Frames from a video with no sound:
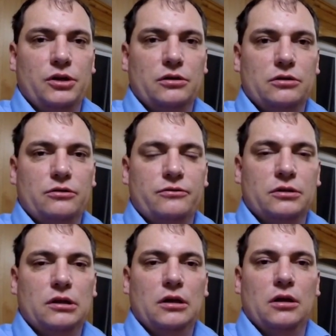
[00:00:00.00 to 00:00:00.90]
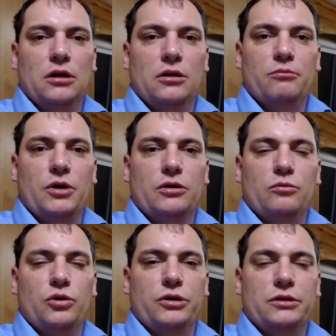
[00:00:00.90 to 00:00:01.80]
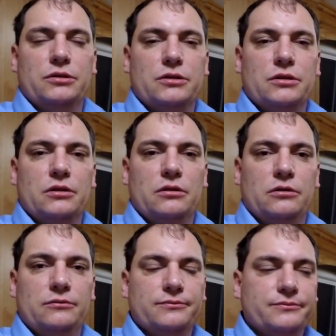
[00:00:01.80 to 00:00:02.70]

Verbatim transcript: make it different make it more interesting you know